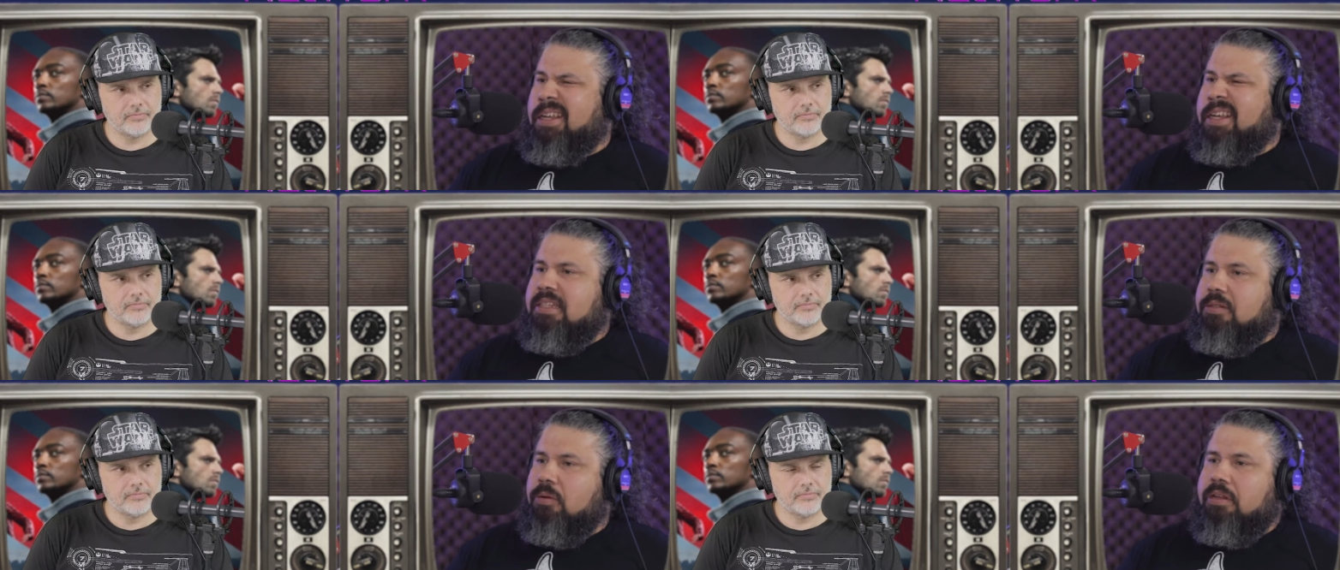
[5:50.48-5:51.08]
Speaker 1: I
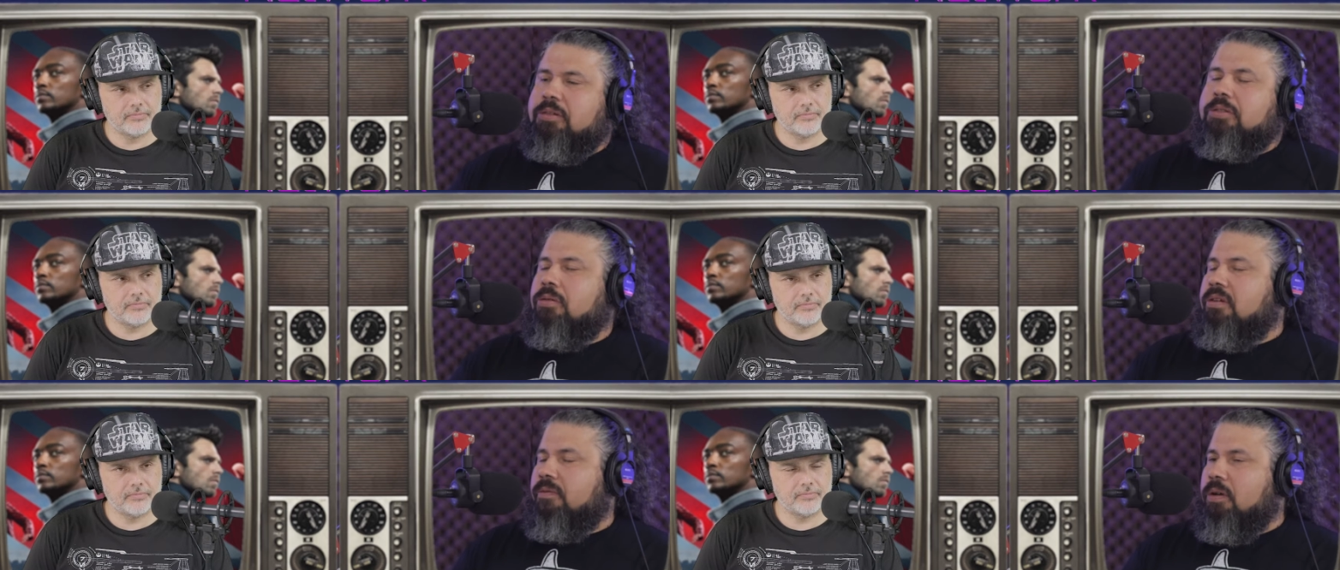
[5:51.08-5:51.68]
guess sort they're
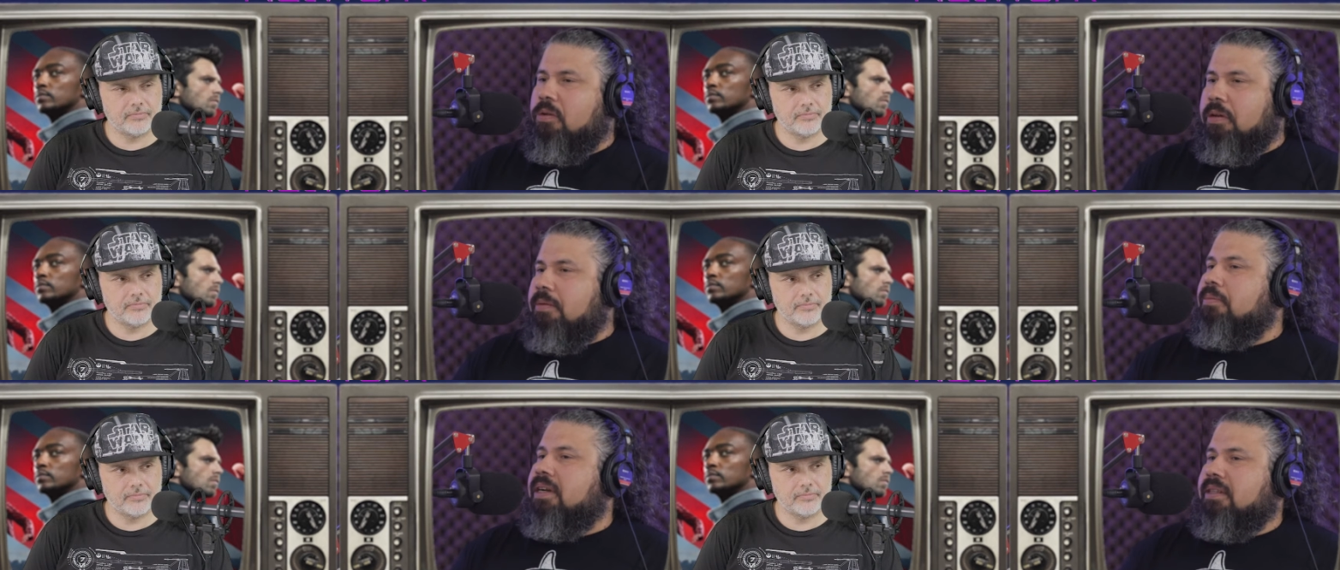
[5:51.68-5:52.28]
sort of
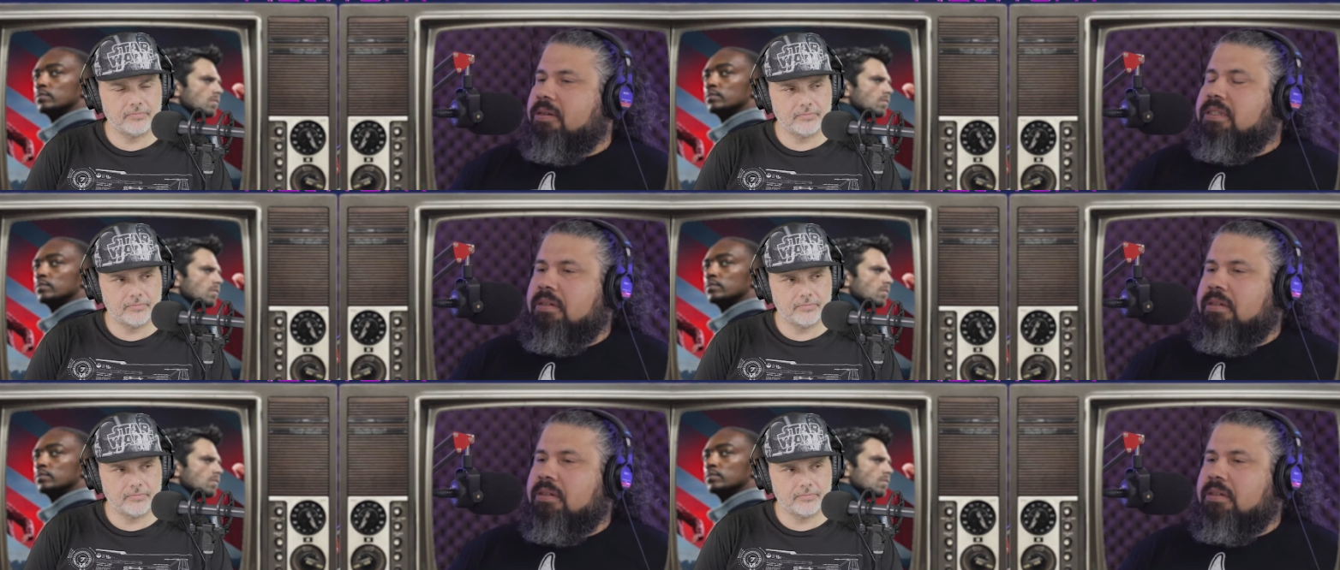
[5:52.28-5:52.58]
rogue, but they're